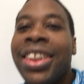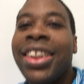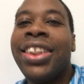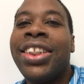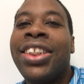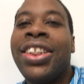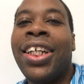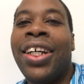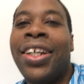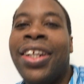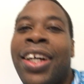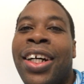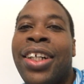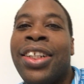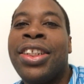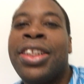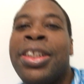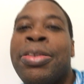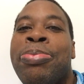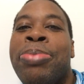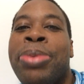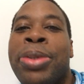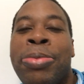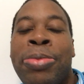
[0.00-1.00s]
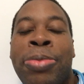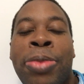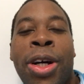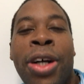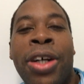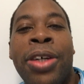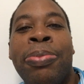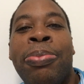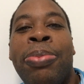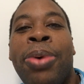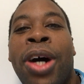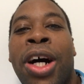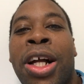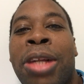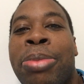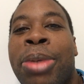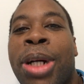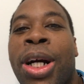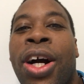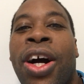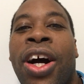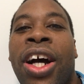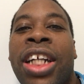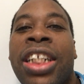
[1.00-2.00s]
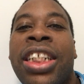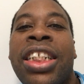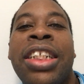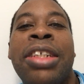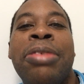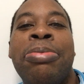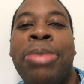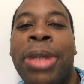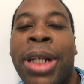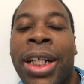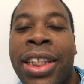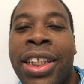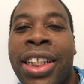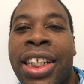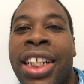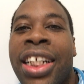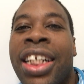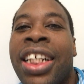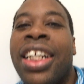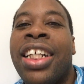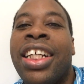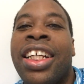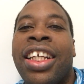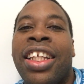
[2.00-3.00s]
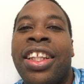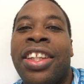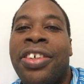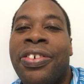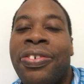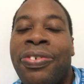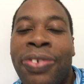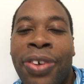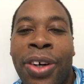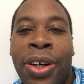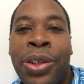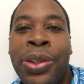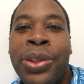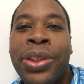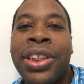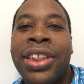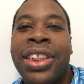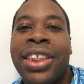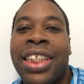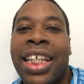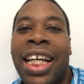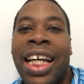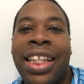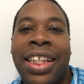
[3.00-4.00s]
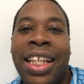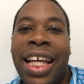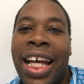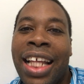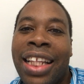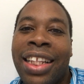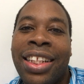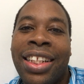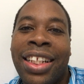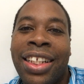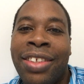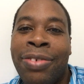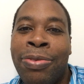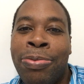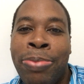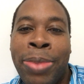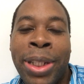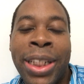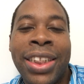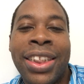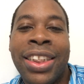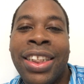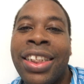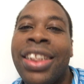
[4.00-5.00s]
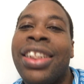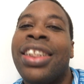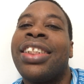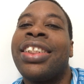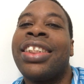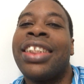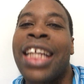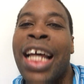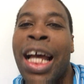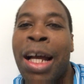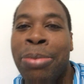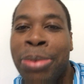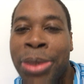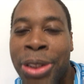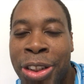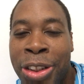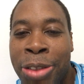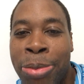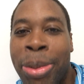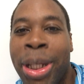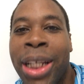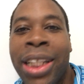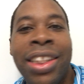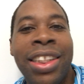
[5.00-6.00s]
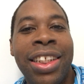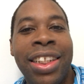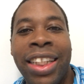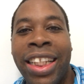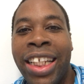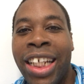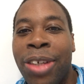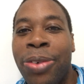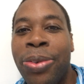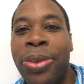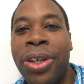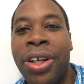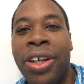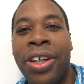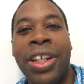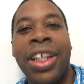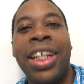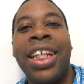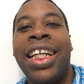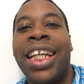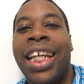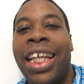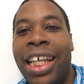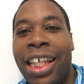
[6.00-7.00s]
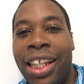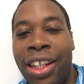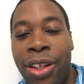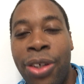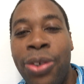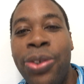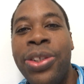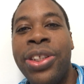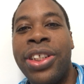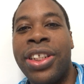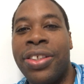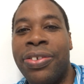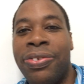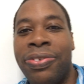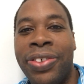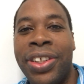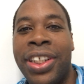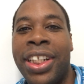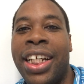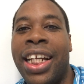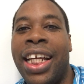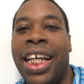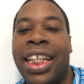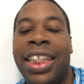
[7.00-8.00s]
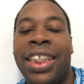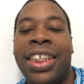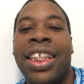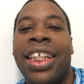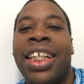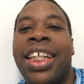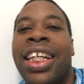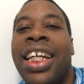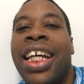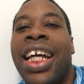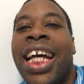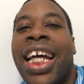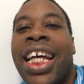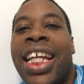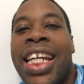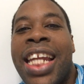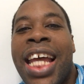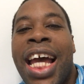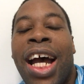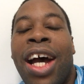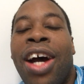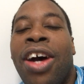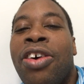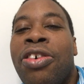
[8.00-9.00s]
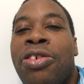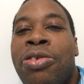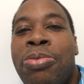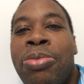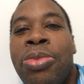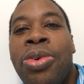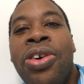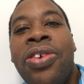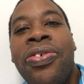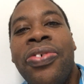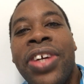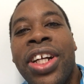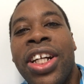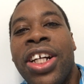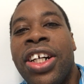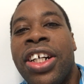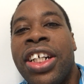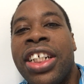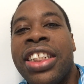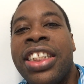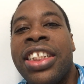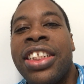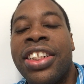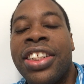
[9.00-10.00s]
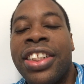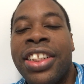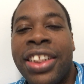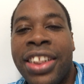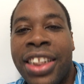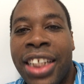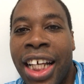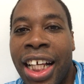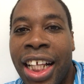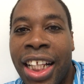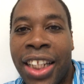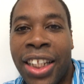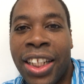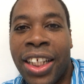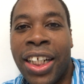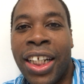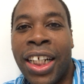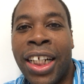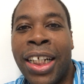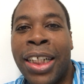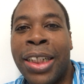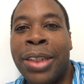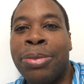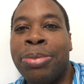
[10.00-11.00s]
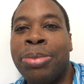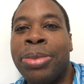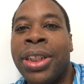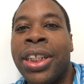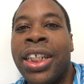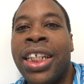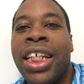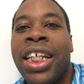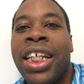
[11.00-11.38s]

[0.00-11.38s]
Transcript: shout out to Paul McCartney, but the folks at that business establishment, they were a loser for the night. Now, moving on to Adele.